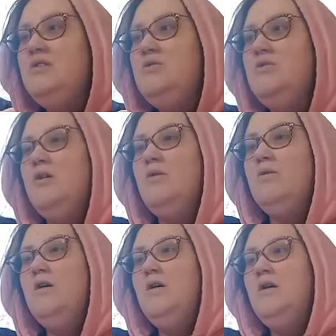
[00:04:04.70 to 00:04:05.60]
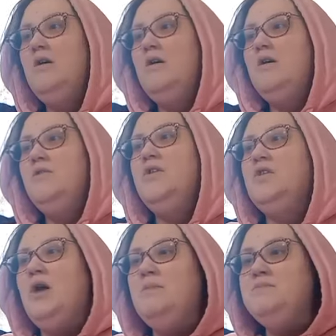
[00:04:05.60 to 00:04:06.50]
you know, the
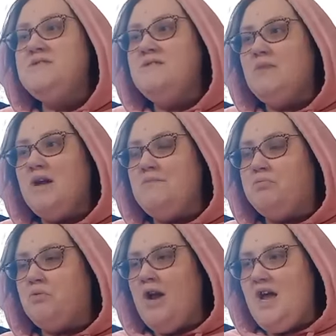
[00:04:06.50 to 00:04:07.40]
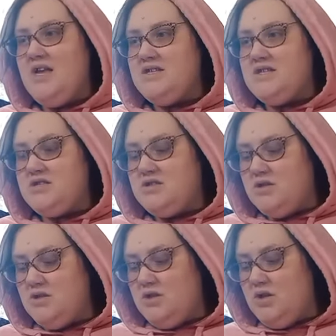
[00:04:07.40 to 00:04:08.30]
lumps in my breast
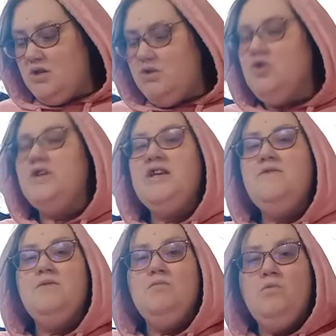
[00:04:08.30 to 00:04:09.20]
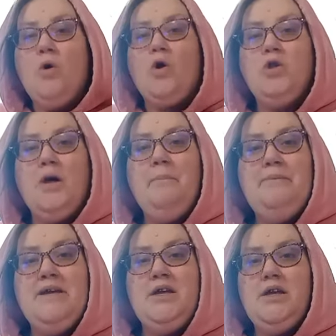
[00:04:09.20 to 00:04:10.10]
look even more
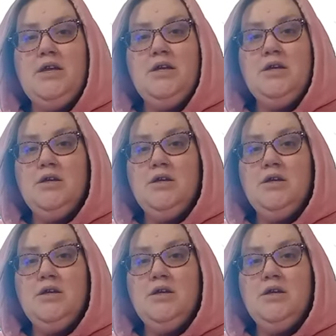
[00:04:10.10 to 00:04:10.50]
lumpy